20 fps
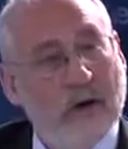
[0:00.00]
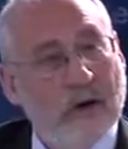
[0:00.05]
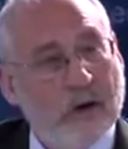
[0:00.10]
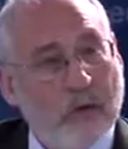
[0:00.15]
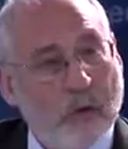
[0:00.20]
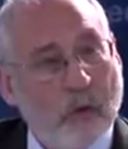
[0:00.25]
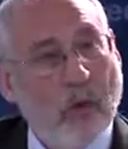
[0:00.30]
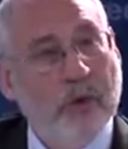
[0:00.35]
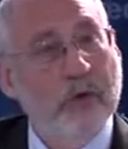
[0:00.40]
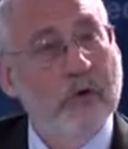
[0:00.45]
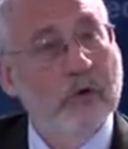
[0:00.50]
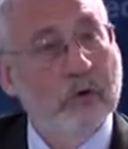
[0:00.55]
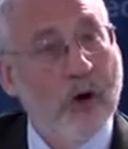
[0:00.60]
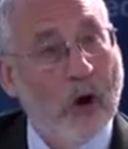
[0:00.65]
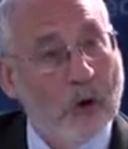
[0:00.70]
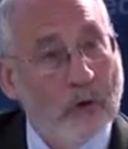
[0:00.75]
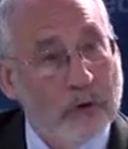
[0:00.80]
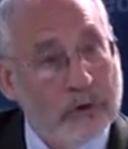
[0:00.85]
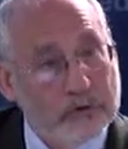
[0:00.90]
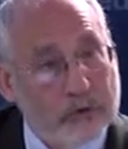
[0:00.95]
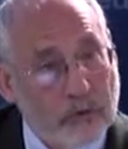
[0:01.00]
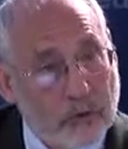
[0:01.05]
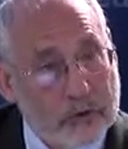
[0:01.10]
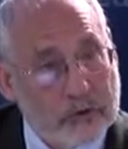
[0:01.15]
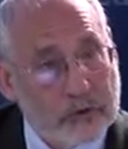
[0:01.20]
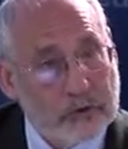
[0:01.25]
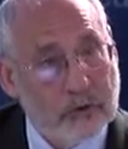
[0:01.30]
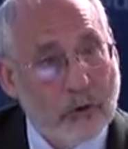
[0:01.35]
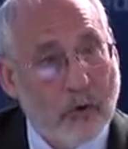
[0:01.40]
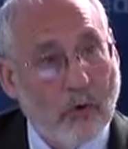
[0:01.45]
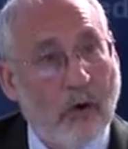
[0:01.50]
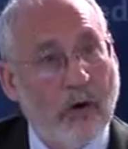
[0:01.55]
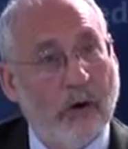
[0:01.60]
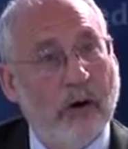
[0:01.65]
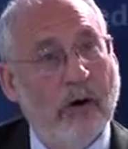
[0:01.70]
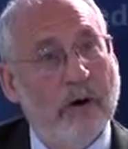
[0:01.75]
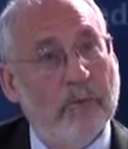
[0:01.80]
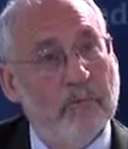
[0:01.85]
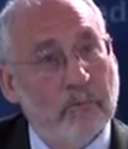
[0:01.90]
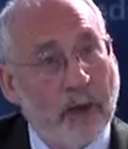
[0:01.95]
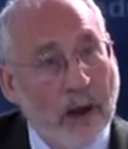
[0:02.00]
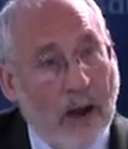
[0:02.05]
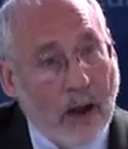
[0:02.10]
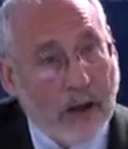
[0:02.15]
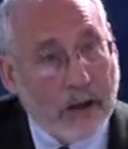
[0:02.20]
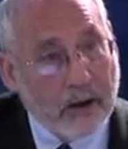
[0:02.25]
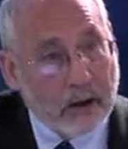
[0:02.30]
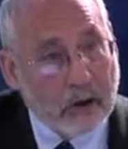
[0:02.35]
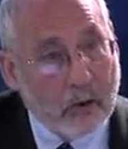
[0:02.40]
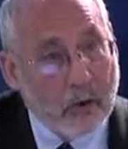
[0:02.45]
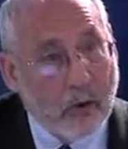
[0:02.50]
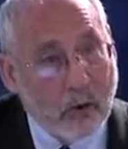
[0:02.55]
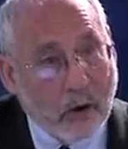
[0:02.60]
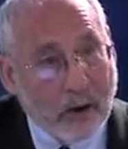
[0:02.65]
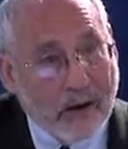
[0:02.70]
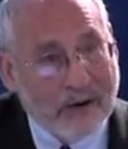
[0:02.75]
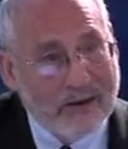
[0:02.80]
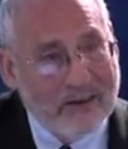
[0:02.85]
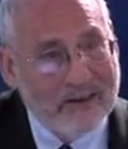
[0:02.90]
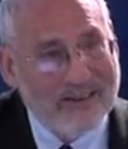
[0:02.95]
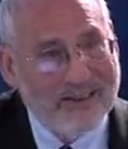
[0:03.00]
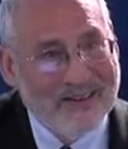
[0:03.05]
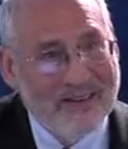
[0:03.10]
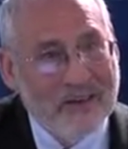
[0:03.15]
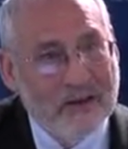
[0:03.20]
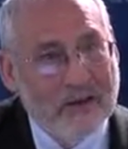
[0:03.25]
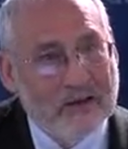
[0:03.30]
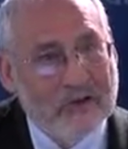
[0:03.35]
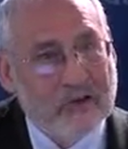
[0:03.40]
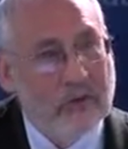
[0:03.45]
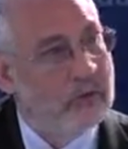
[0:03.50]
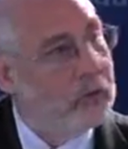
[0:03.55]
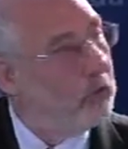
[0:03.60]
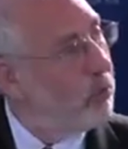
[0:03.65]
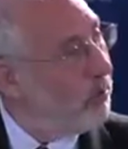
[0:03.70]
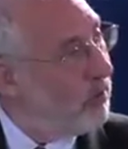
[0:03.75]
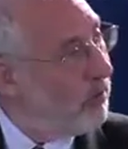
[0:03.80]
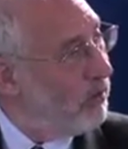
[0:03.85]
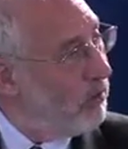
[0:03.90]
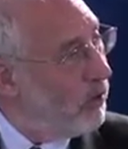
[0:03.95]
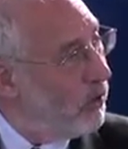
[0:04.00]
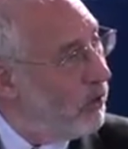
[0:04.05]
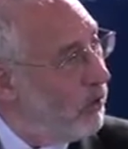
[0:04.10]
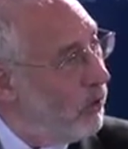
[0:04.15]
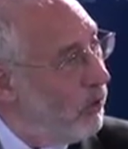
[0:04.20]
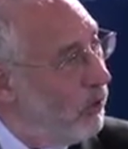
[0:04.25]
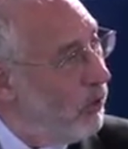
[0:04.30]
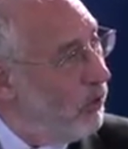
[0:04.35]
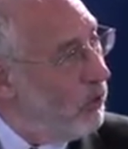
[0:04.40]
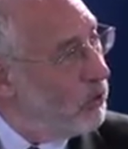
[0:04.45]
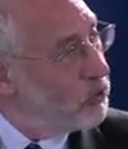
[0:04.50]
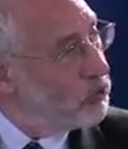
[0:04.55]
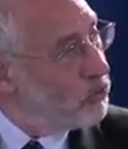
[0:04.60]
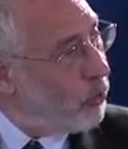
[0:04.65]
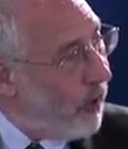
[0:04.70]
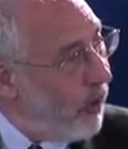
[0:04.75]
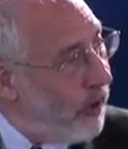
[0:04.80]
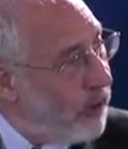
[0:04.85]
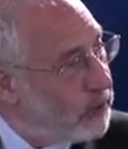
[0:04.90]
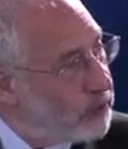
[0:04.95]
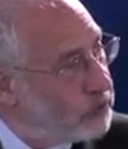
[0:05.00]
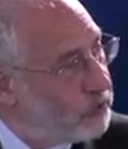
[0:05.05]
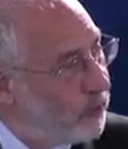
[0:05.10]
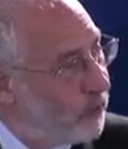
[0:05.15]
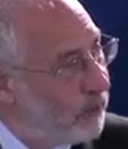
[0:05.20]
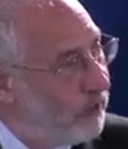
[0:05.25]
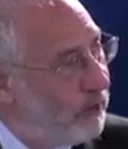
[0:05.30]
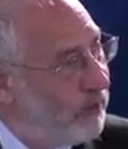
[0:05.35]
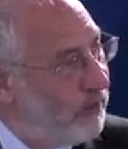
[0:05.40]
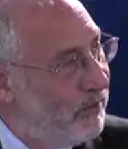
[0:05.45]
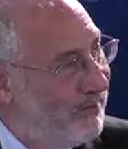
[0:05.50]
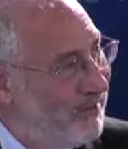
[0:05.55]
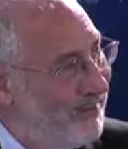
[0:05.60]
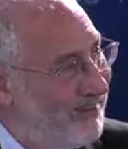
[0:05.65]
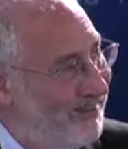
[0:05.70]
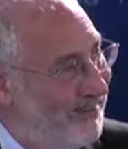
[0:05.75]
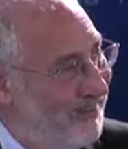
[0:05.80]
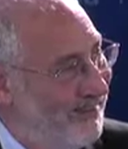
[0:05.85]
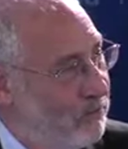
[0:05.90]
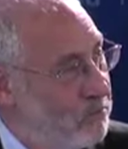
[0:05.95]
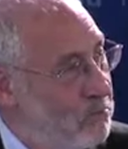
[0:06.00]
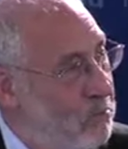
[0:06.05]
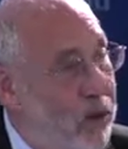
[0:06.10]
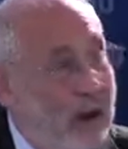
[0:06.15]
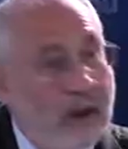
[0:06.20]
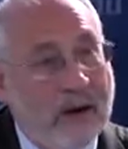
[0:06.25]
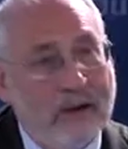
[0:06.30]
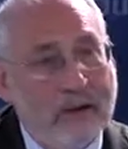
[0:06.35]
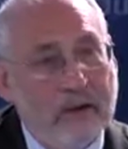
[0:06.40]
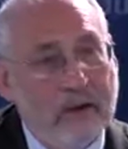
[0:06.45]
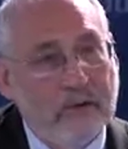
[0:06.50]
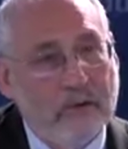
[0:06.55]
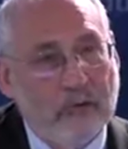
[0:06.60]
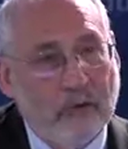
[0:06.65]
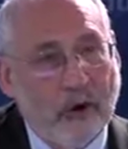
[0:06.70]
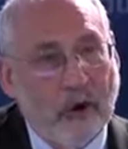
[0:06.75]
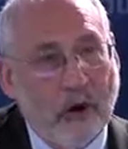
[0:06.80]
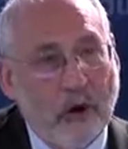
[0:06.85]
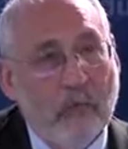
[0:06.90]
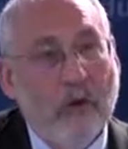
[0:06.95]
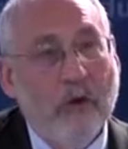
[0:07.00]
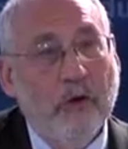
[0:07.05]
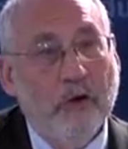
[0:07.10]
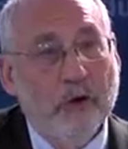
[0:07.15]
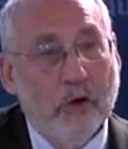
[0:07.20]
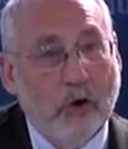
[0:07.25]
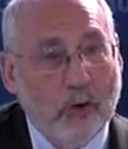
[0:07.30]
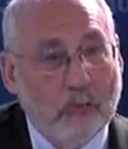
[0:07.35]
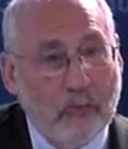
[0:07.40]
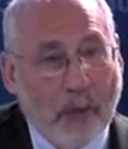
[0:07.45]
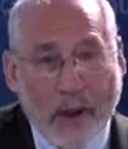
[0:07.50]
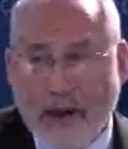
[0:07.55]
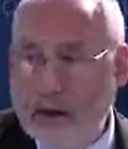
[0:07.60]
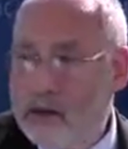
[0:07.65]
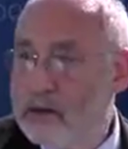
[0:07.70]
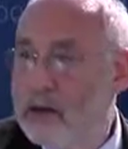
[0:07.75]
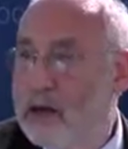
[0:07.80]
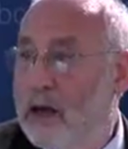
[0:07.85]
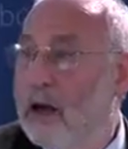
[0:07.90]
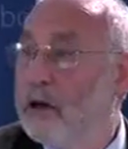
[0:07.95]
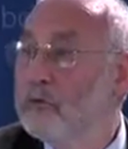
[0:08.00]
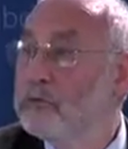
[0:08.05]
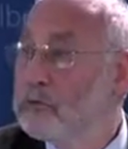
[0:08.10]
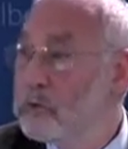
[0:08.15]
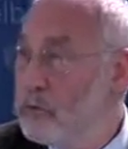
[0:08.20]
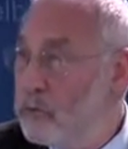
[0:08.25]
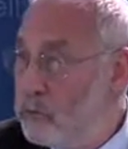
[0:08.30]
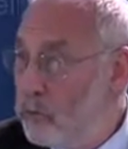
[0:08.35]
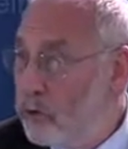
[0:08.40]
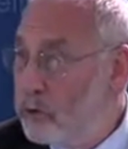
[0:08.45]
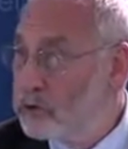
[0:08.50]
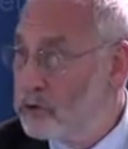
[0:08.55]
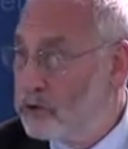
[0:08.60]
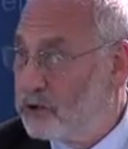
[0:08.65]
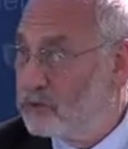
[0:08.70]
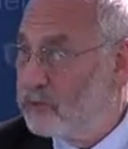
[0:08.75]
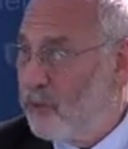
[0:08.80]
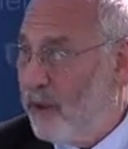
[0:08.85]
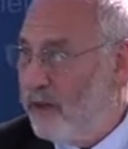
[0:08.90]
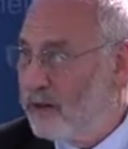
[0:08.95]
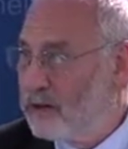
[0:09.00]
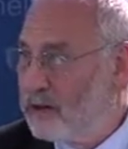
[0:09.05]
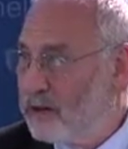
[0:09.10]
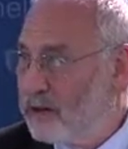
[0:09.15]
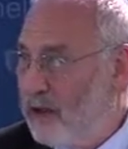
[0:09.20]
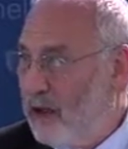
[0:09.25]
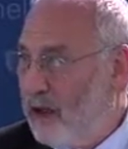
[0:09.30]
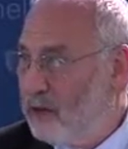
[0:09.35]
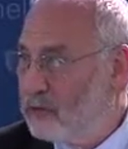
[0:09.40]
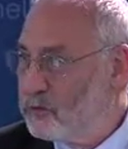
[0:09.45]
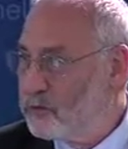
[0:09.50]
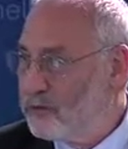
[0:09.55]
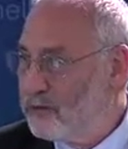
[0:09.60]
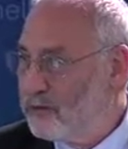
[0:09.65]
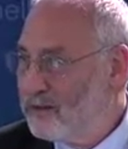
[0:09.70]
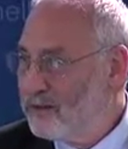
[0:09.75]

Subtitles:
When you go into a store and buy a good, to transfer money from your bank account to the merchant's bank account.